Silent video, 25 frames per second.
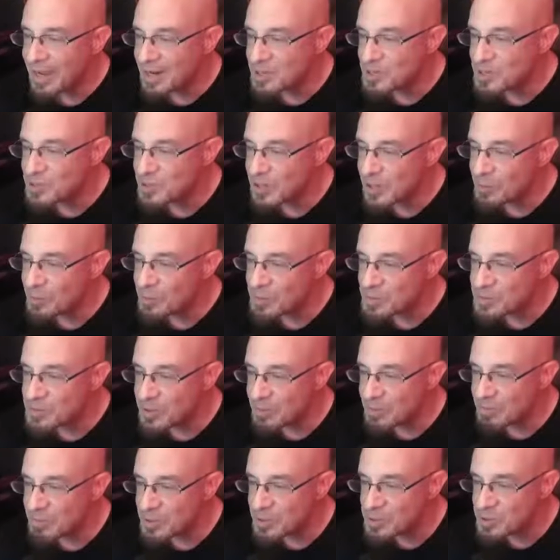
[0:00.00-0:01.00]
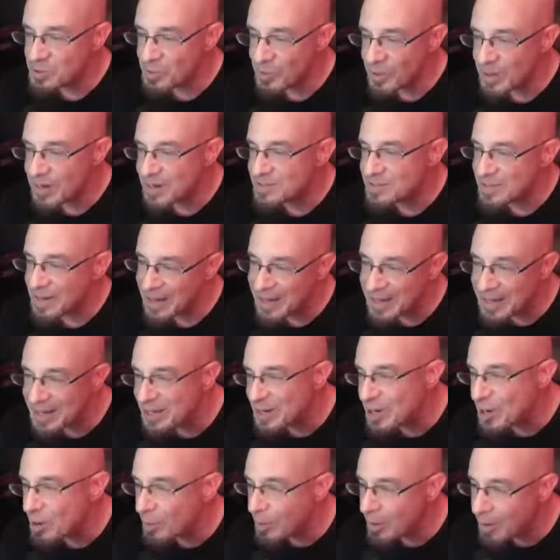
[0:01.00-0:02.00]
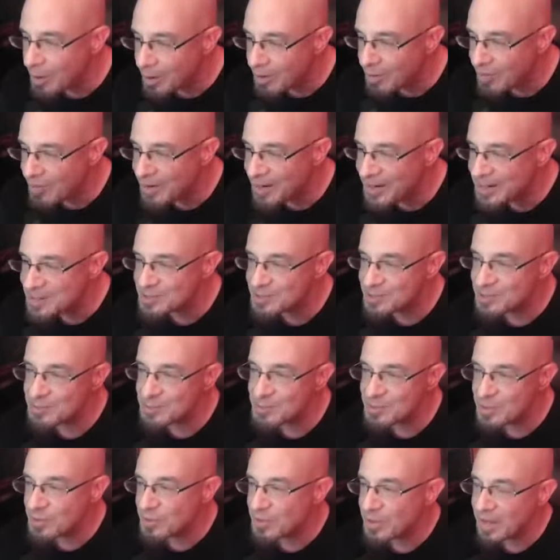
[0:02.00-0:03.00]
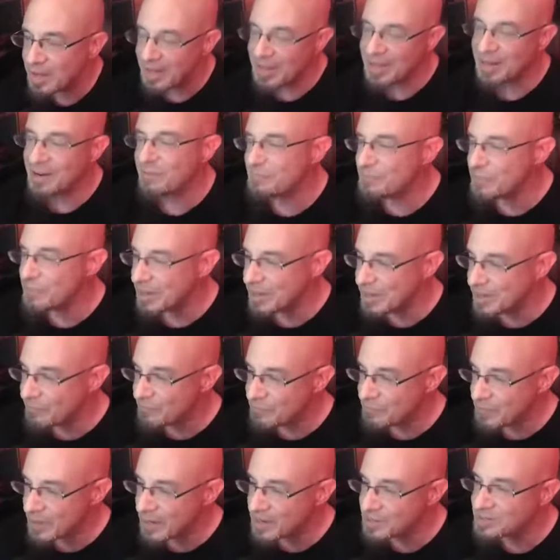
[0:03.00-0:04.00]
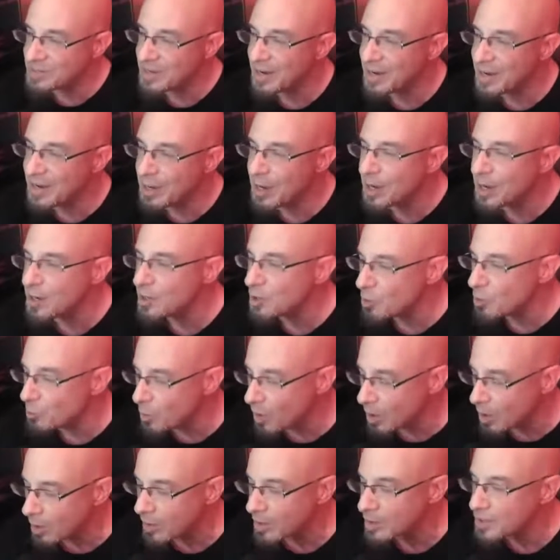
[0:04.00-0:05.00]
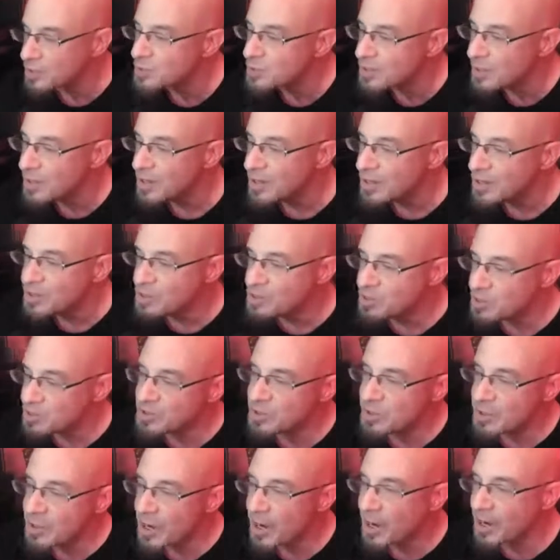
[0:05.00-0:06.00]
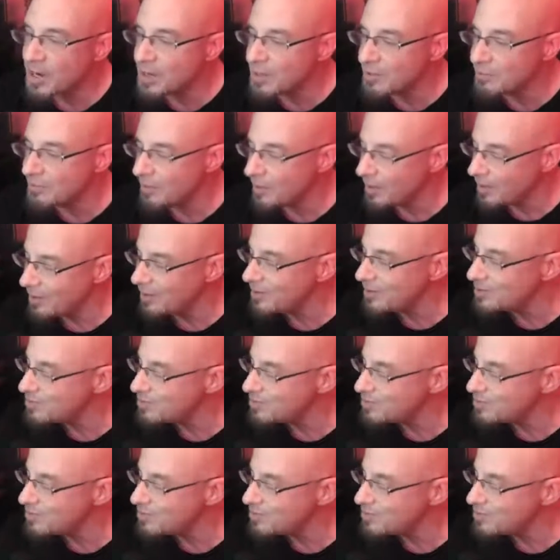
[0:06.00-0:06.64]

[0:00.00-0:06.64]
sing with some disgrace. I ain't in no hurry. So you think I got a funny face? I ain't got no worries. So it's a kind of like,